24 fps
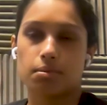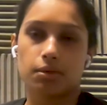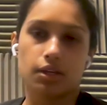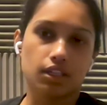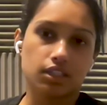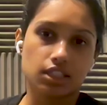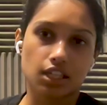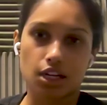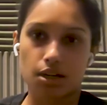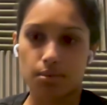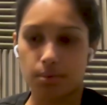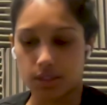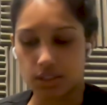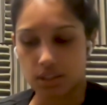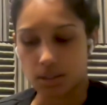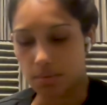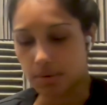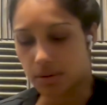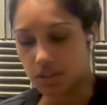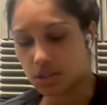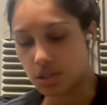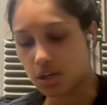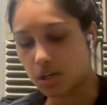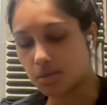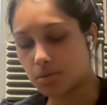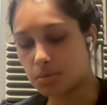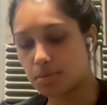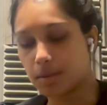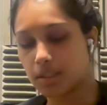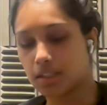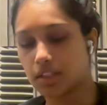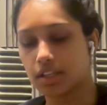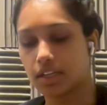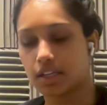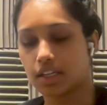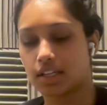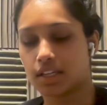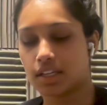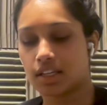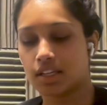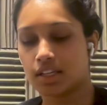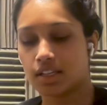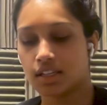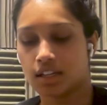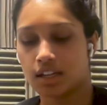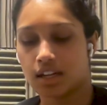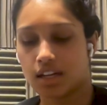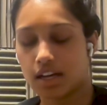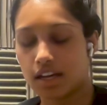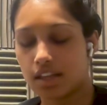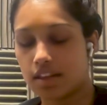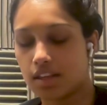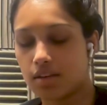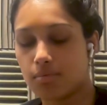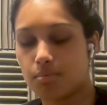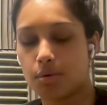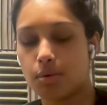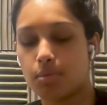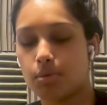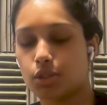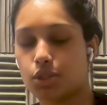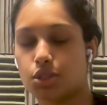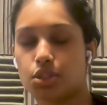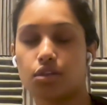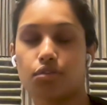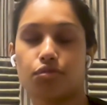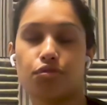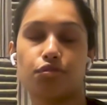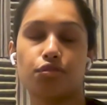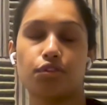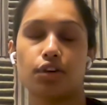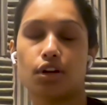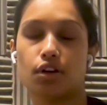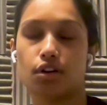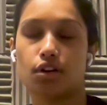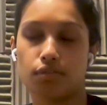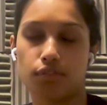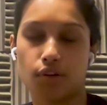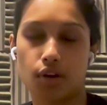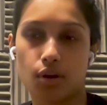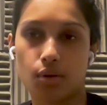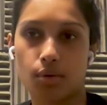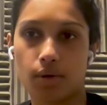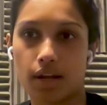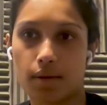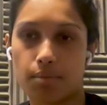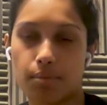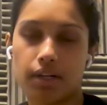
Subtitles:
excited about some of the startups, but like, I think people are still very far away.